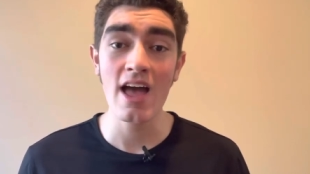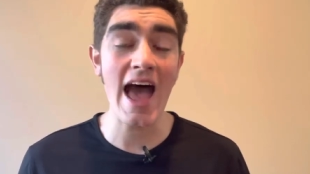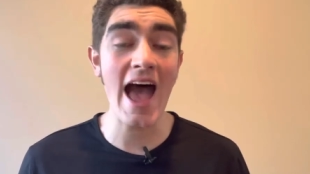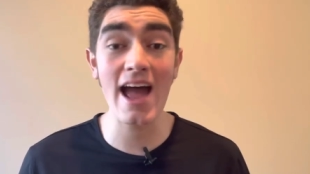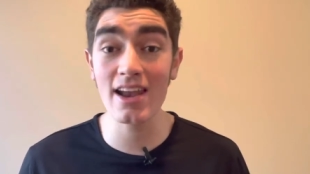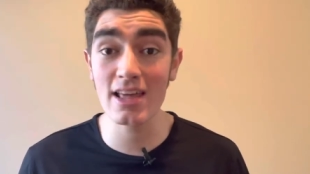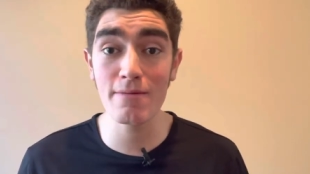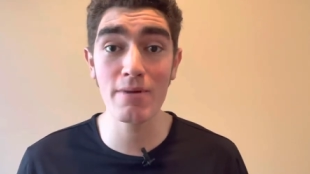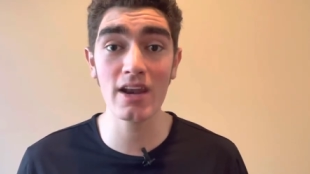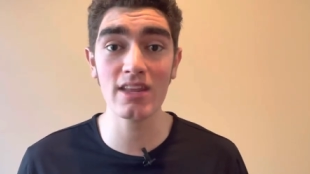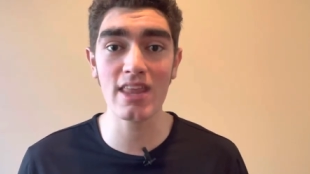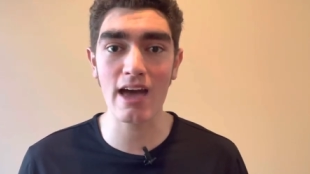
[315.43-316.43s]
had he
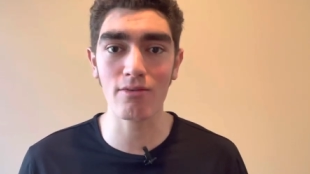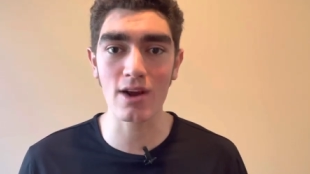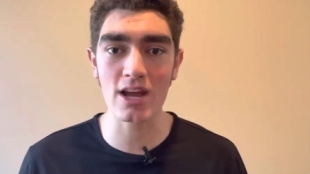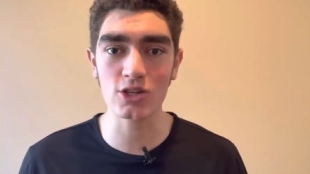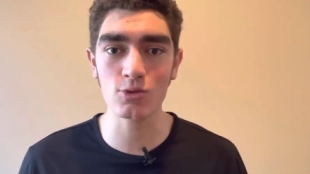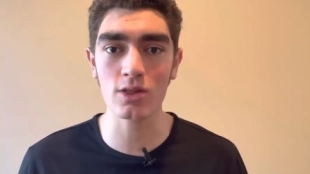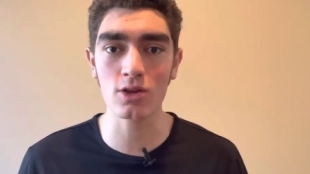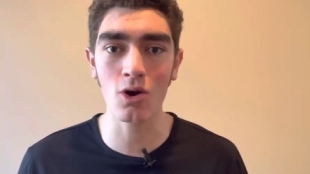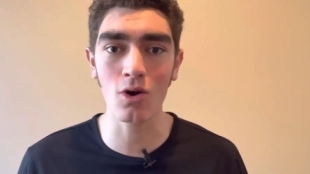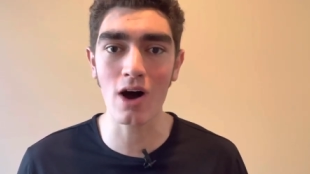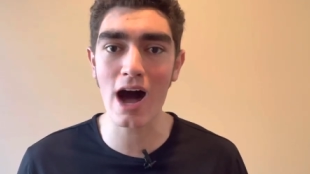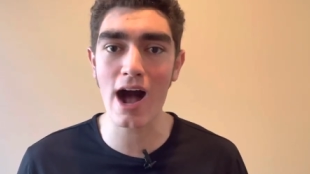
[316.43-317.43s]
been in that race with
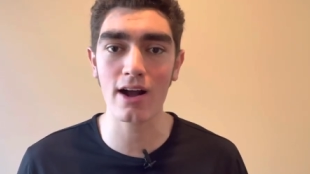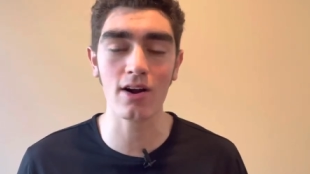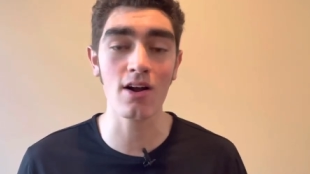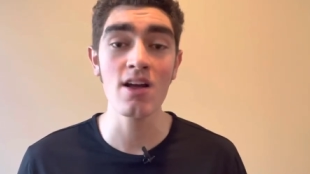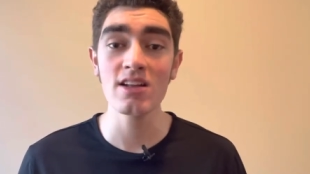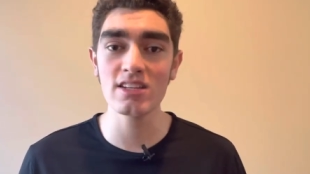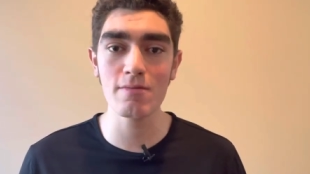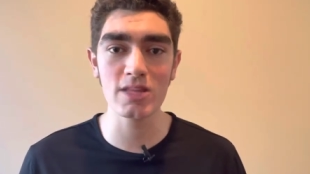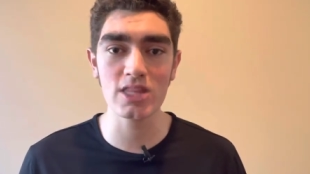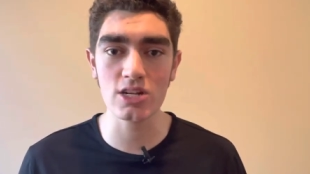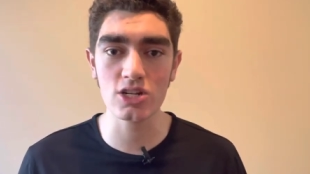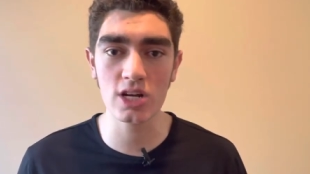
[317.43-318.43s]
Cole Hocker,
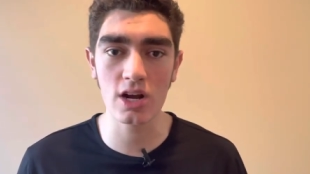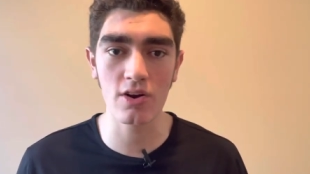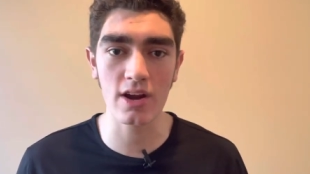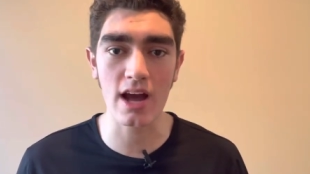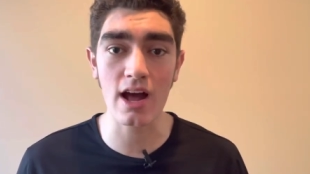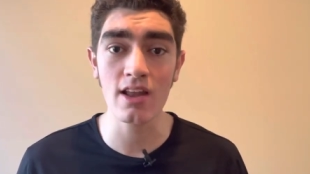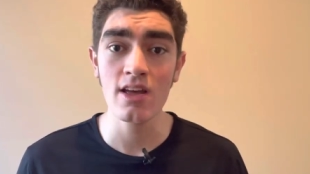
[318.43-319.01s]
Timothy Cheruiyot,